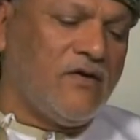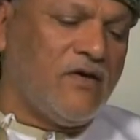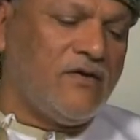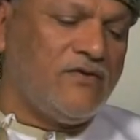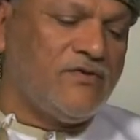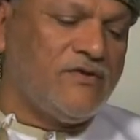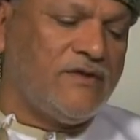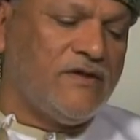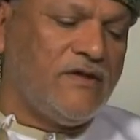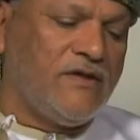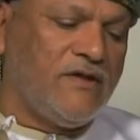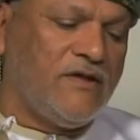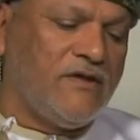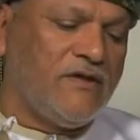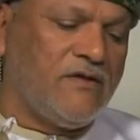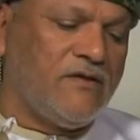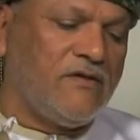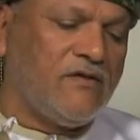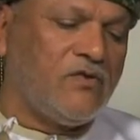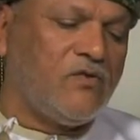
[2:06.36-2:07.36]

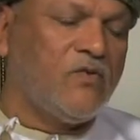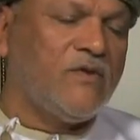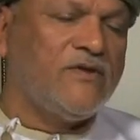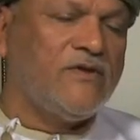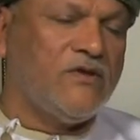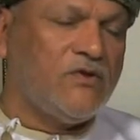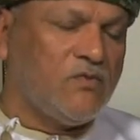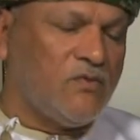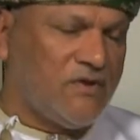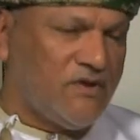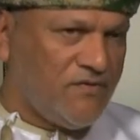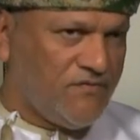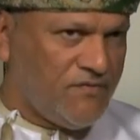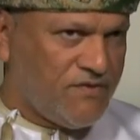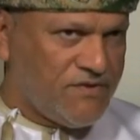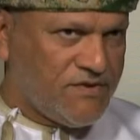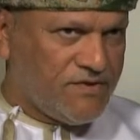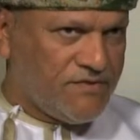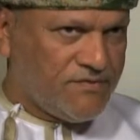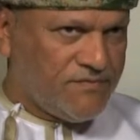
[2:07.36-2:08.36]
2020
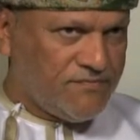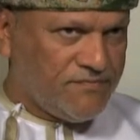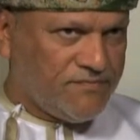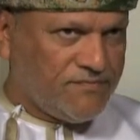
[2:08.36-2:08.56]
vision